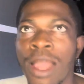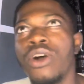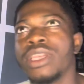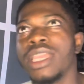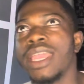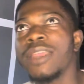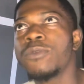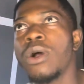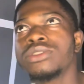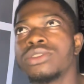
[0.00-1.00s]
Okay, if
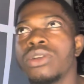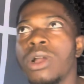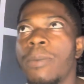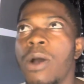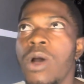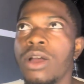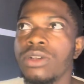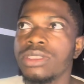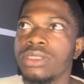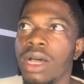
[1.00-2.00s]
you want to talk about
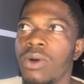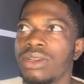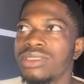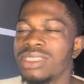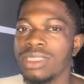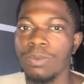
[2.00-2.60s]
Waros now, Waros is